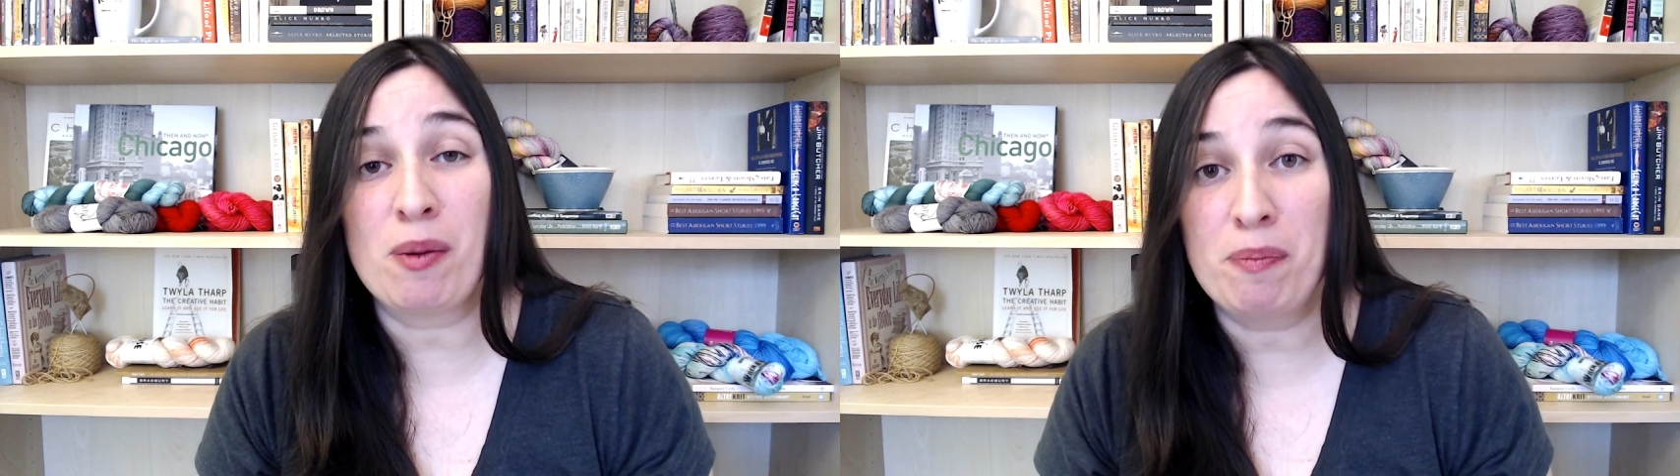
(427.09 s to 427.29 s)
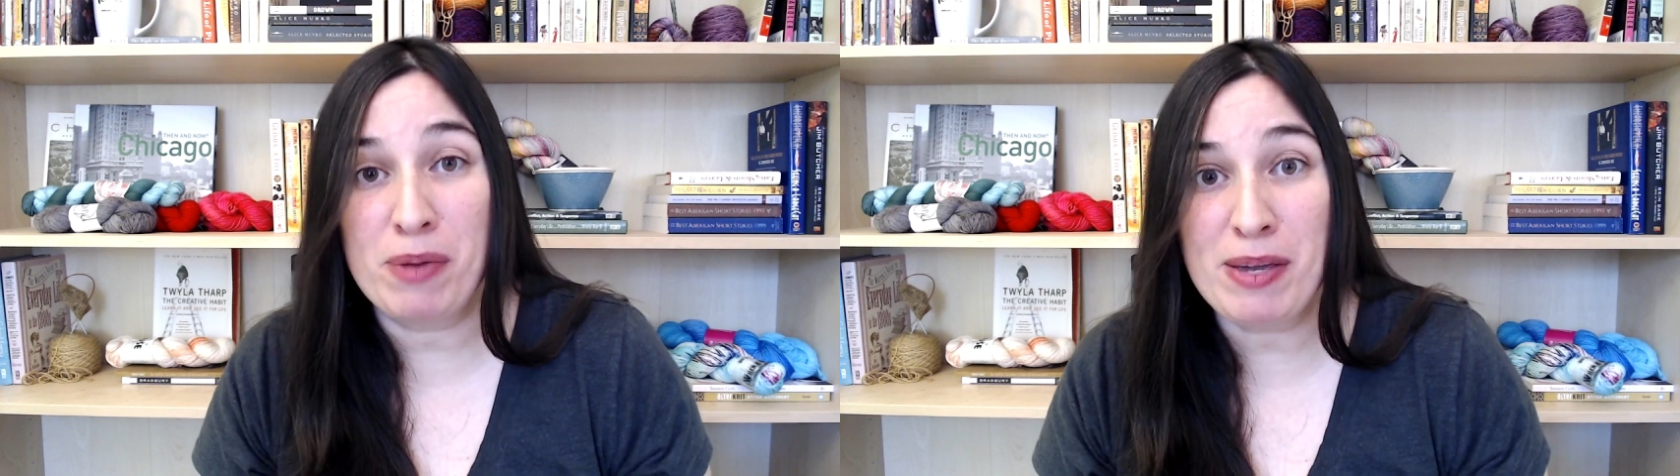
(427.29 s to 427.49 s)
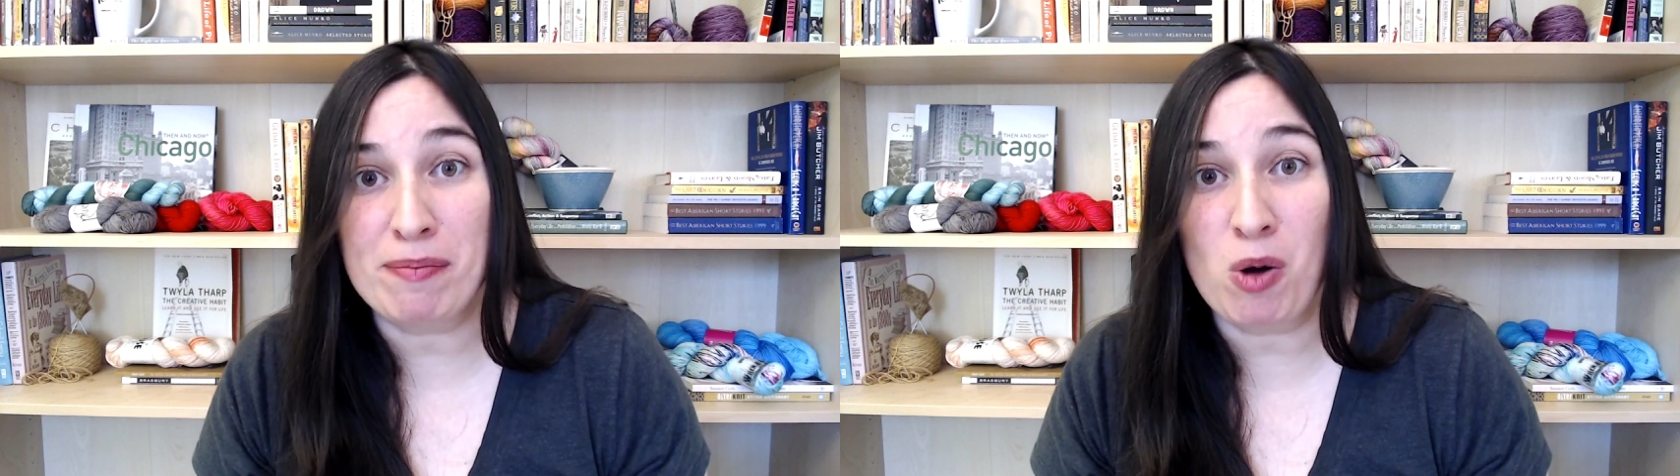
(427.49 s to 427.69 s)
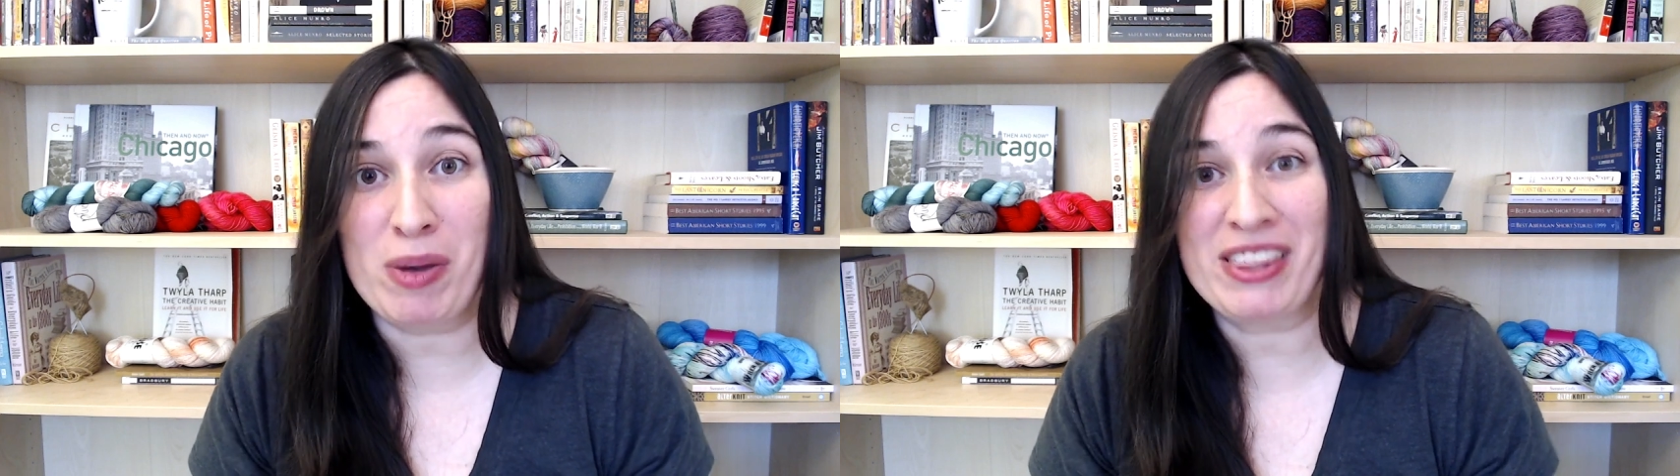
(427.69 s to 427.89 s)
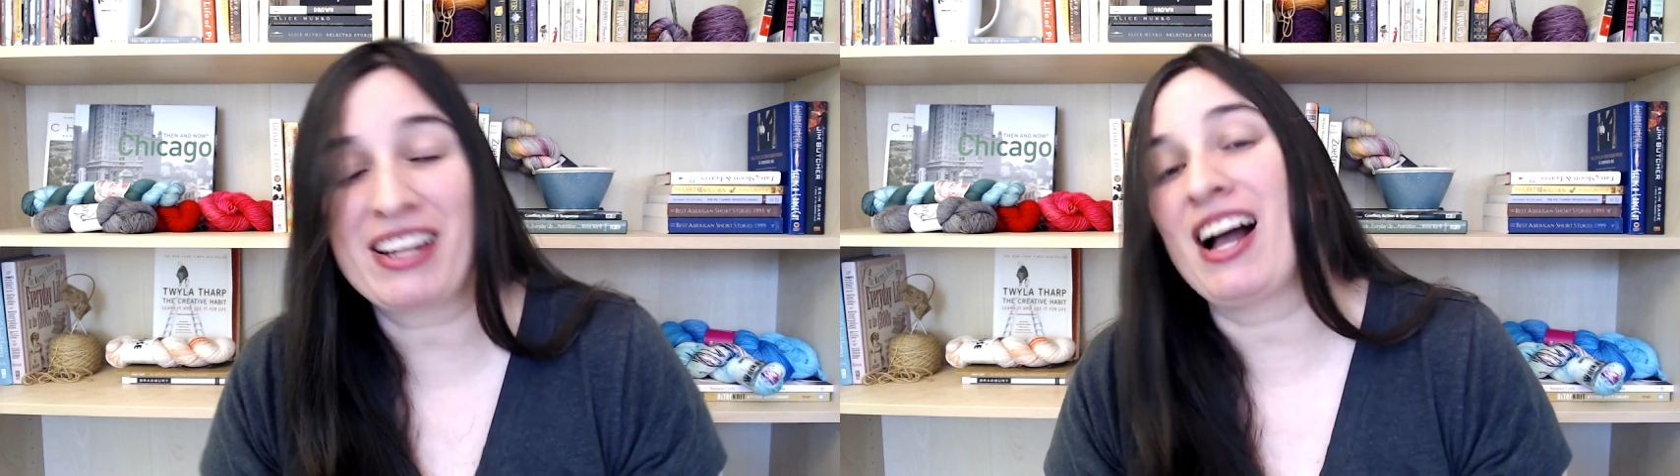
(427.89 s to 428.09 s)
big
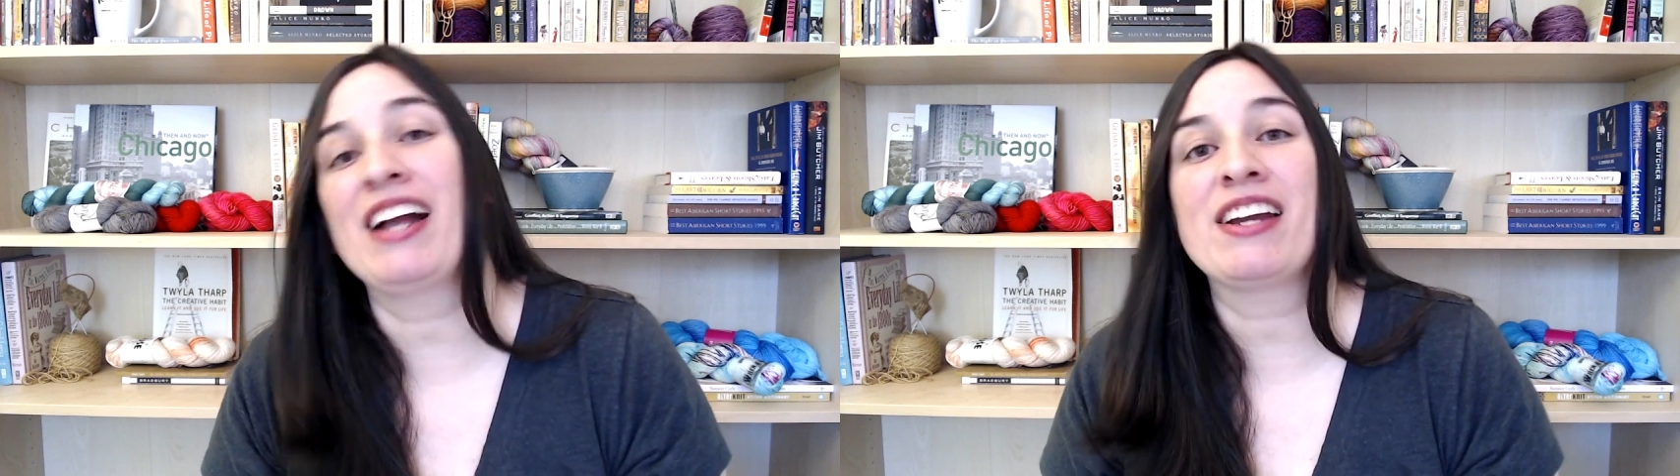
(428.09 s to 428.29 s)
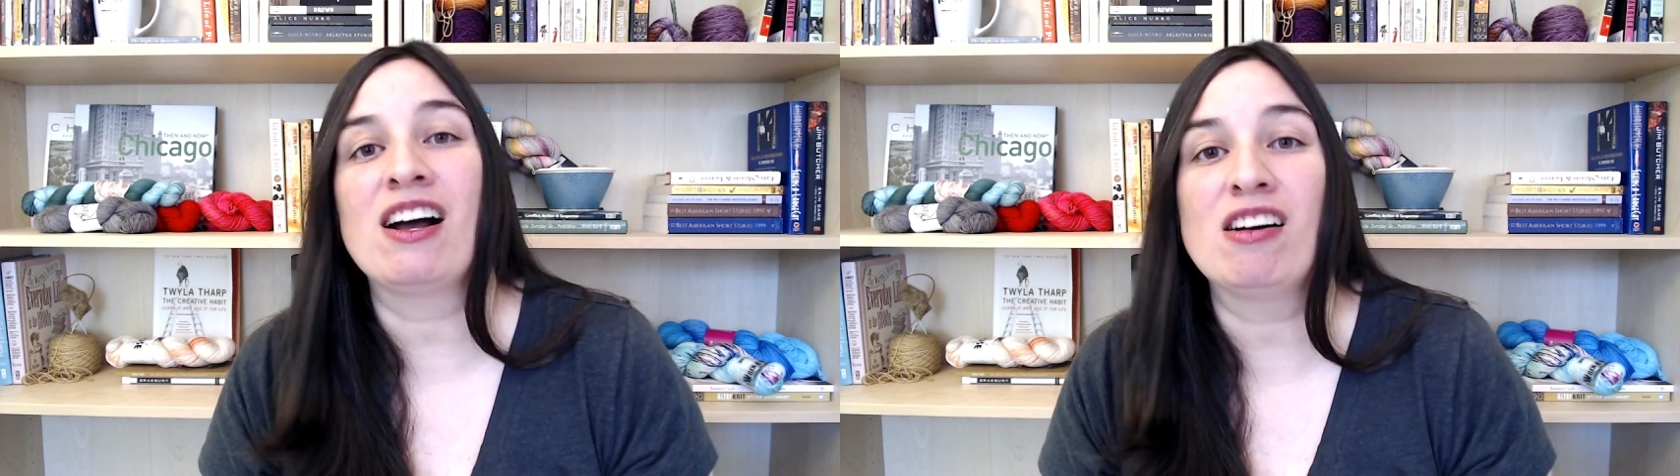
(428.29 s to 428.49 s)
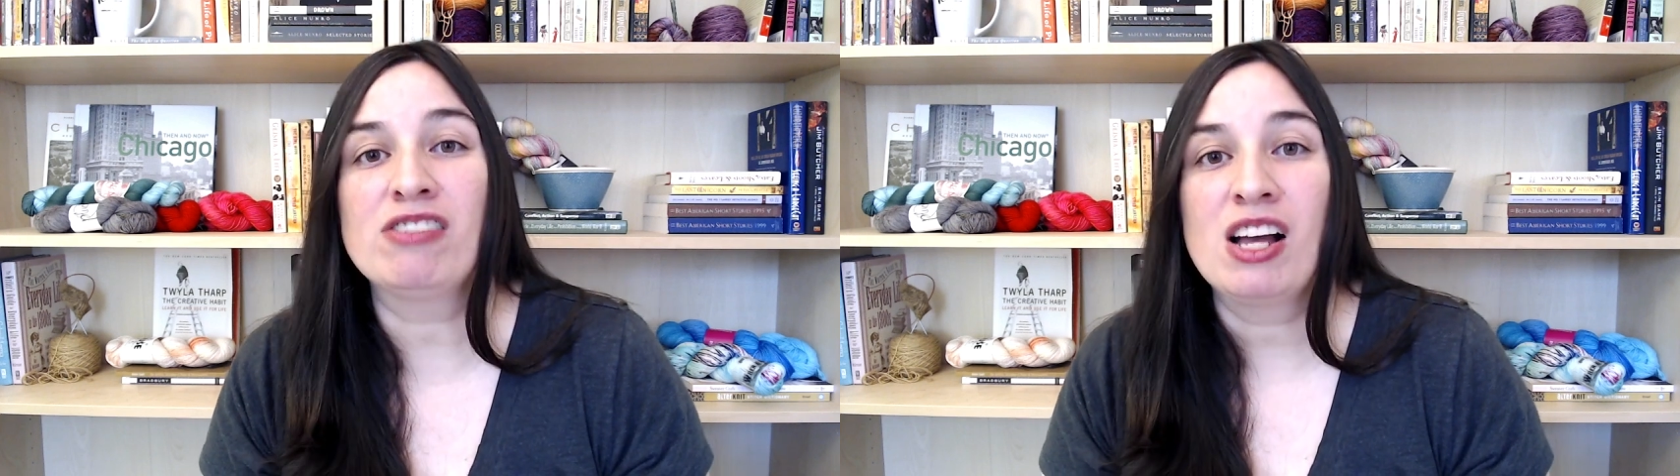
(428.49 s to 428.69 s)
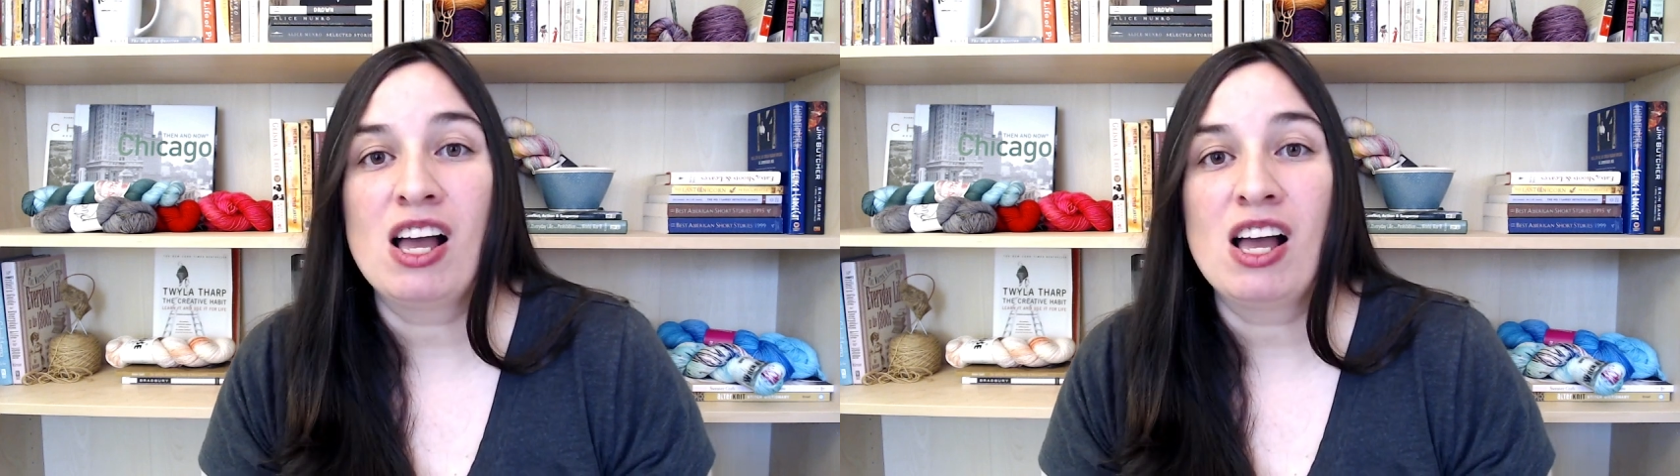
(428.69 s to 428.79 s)
moment that kind of